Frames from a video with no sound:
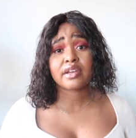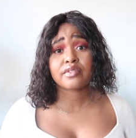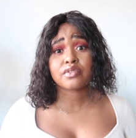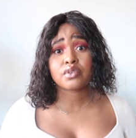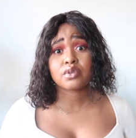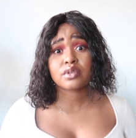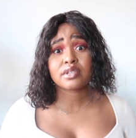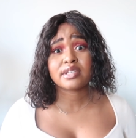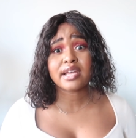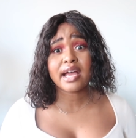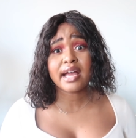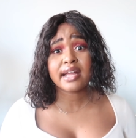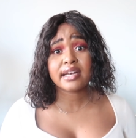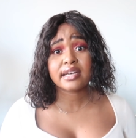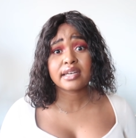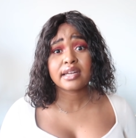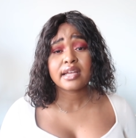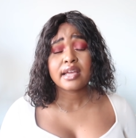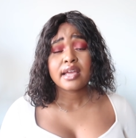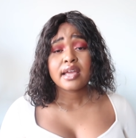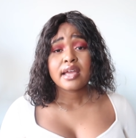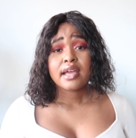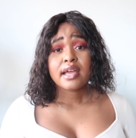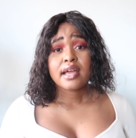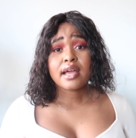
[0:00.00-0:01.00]
have you done?
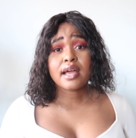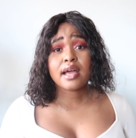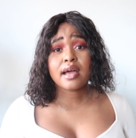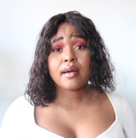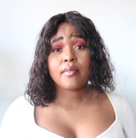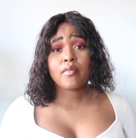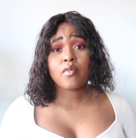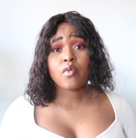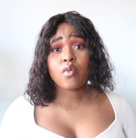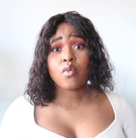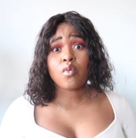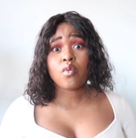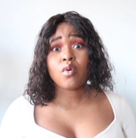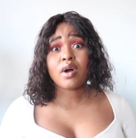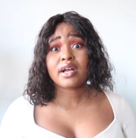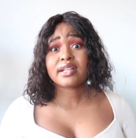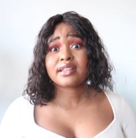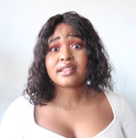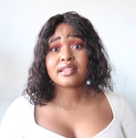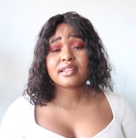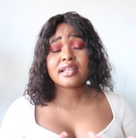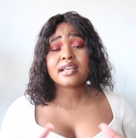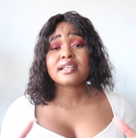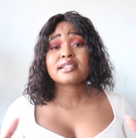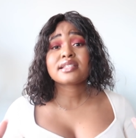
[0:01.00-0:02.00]
Um,
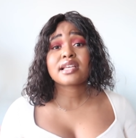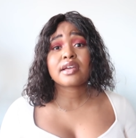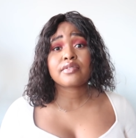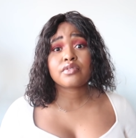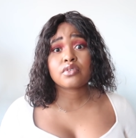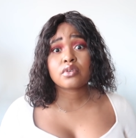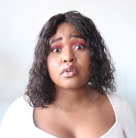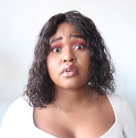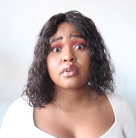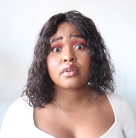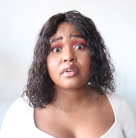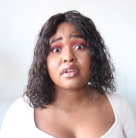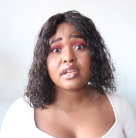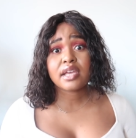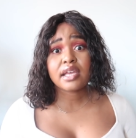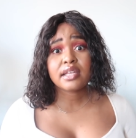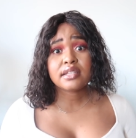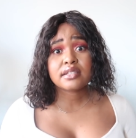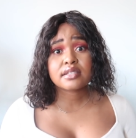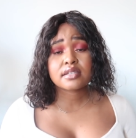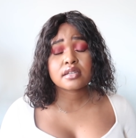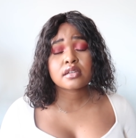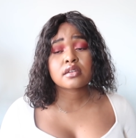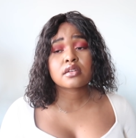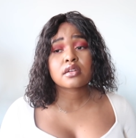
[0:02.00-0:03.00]
what things have you
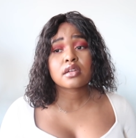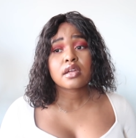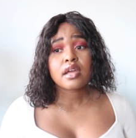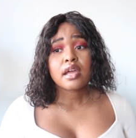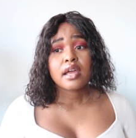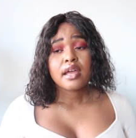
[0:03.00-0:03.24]
created?